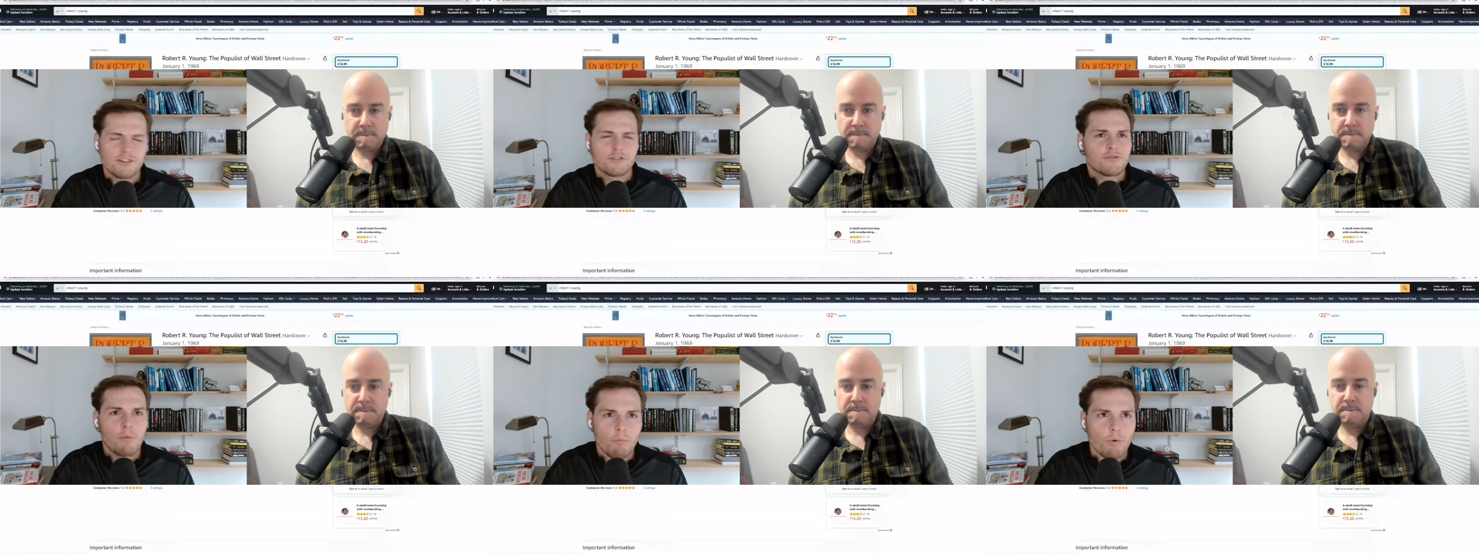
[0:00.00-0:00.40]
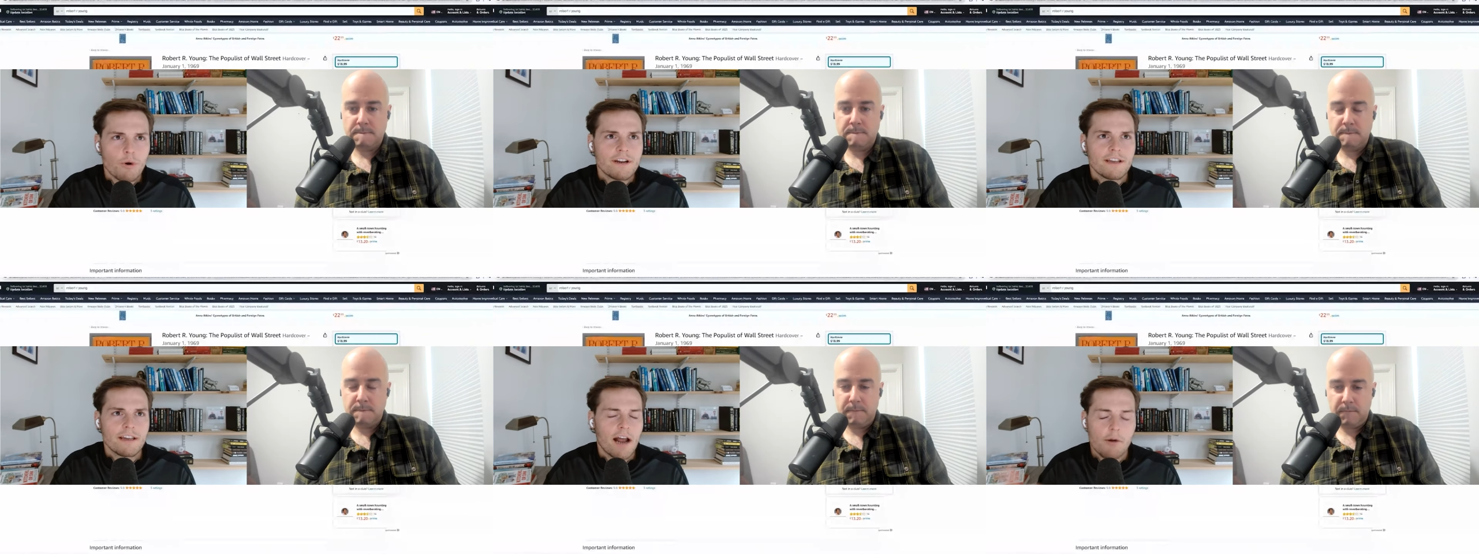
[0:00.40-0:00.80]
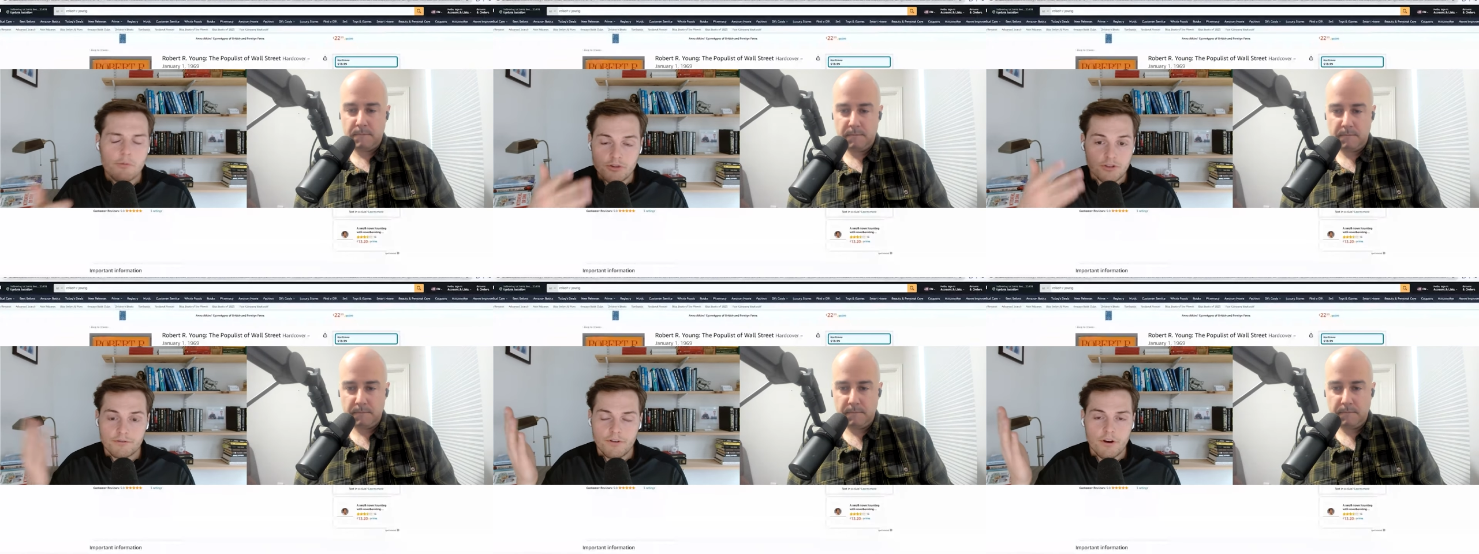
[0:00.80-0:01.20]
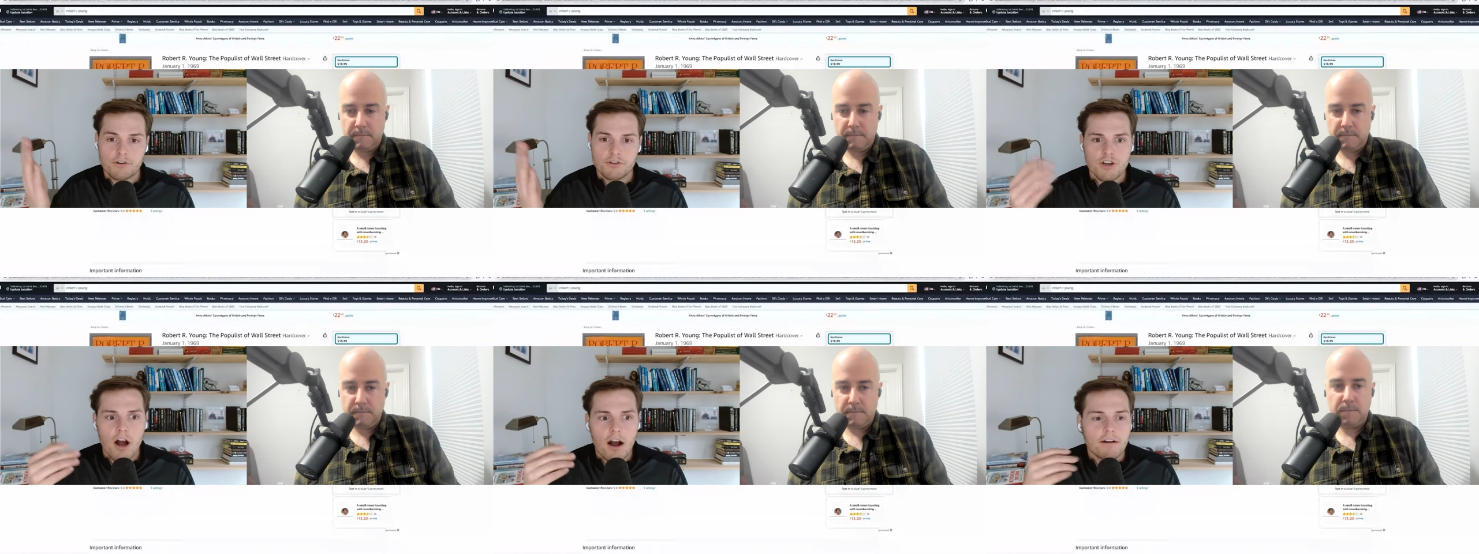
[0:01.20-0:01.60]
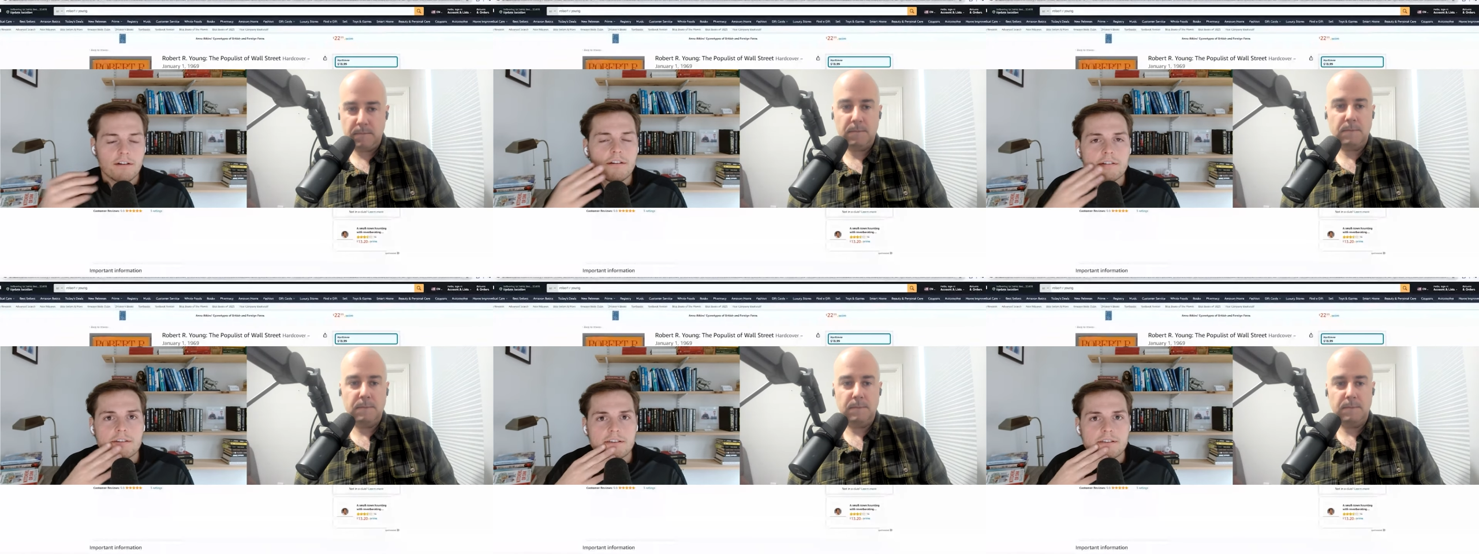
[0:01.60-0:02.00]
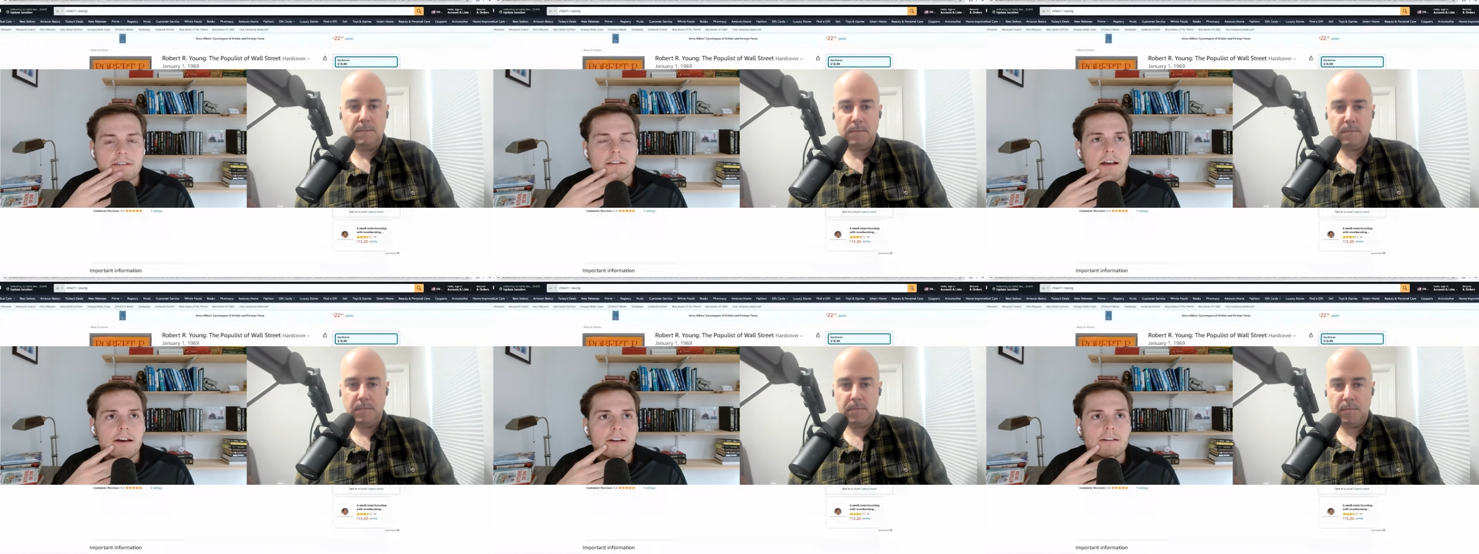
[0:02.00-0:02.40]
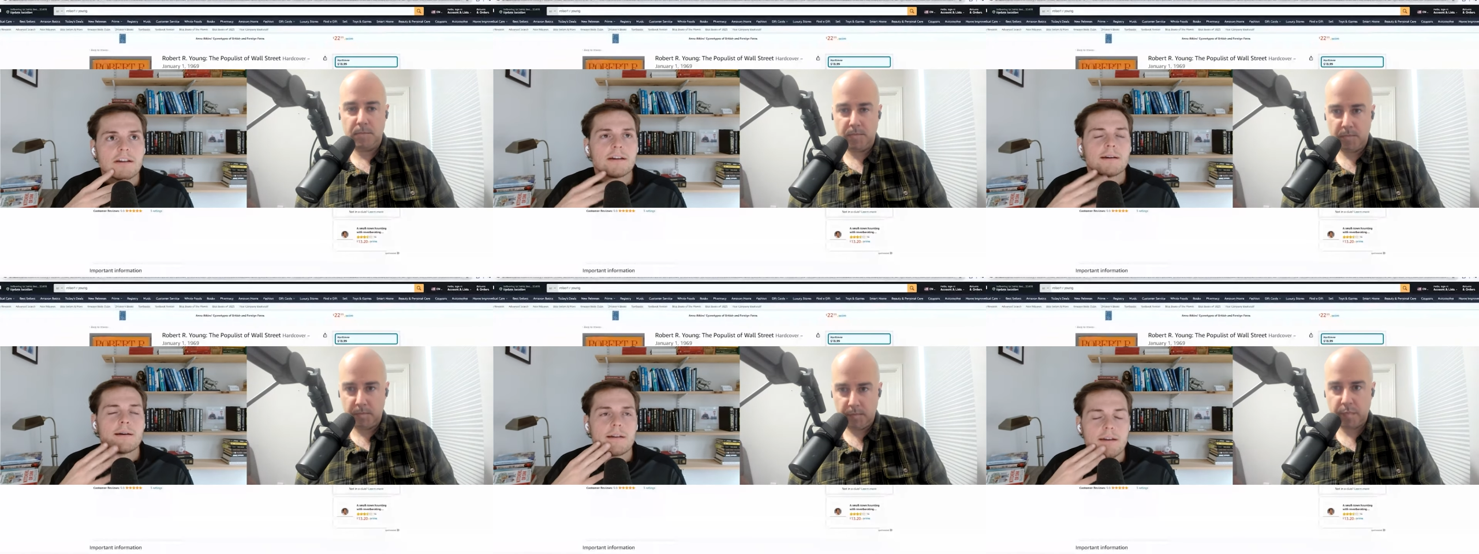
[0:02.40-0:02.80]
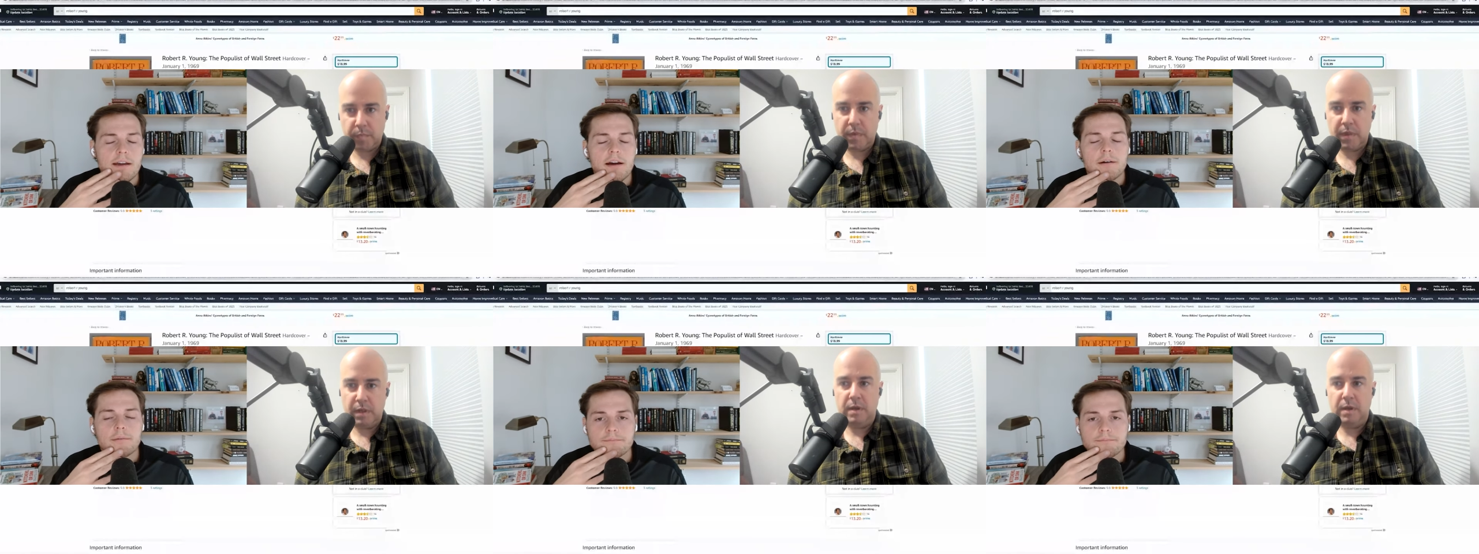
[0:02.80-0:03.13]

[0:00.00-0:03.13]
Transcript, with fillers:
Speaker 1: just from reading, I was just very shocked to see that. Yeah.